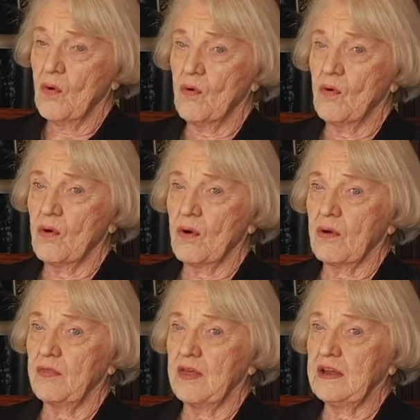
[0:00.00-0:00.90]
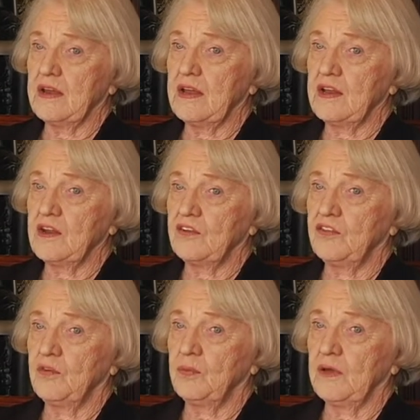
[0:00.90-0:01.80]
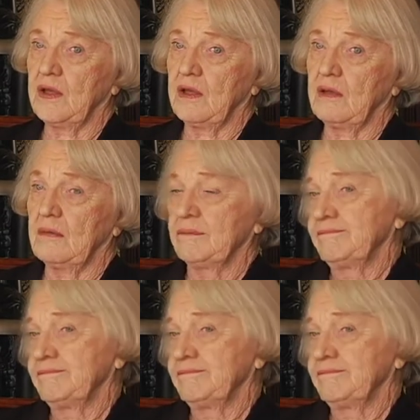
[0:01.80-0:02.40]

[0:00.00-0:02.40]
or that needed to be